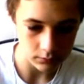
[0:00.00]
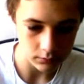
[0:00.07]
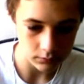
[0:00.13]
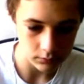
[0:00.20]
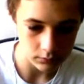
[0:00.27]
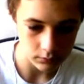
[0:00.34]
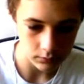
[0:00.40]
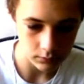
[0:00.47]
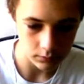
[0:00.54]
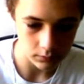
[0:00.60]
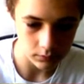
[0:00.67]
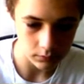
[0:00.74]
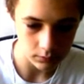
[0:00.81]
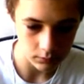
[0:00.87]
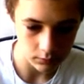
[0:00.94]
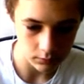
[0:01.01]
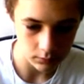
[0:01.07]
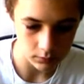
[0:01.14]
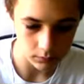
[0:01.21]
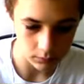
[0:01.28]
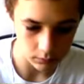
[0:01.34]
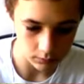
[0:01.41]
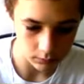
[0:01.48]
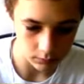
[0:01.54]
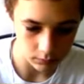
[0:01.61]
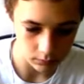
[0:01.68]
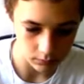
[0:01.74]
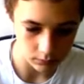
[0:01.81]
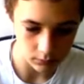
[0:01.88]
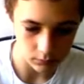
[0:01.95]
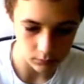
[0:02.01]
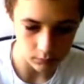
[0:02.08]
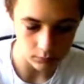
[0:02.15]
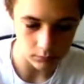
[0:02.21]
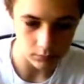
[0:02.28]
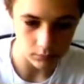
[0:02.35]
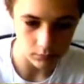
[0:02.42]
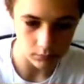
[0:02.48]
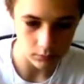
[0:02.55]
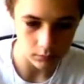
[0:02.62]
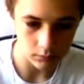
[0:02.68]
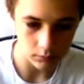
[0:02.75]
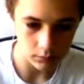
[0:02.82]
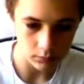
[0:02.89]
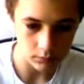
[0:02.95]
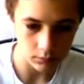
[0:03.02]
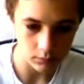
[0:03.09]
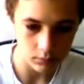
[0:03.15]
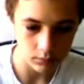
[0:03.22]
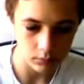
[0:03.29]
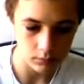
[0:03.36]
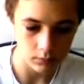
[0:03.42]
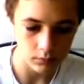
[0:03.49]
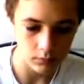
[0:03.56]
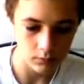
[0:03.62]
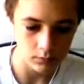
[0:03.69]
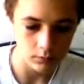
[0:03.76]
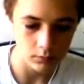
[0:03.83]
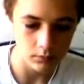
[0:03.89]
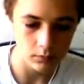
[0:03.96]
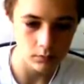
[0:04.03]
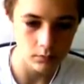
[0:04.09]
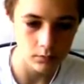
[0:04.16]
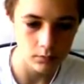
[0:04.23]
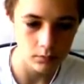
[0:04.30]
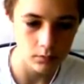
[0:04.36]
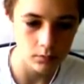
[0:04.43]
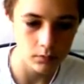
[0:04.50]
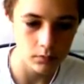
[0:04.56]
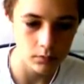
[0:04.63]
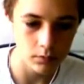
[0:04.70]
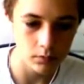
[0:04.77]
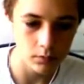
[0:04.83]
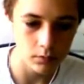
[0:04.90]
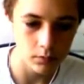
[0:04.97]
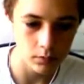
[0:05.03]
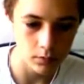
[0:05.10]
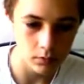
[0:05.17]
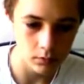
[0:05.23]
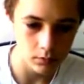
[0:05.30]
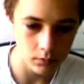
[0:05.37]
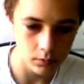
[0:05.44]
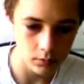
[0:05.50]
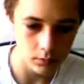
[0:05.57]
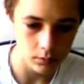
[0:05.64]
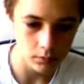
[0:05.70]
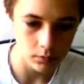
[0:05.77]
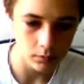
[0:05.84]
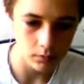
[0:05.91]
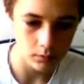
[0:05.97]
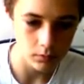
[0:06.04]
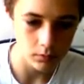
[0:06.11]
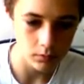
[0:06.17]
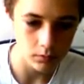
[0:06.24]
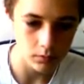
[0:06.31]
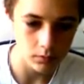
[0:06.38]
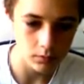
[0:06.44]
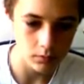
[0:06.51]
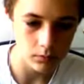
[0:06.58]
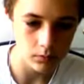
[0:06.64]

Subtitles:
No one is speaking in this clip.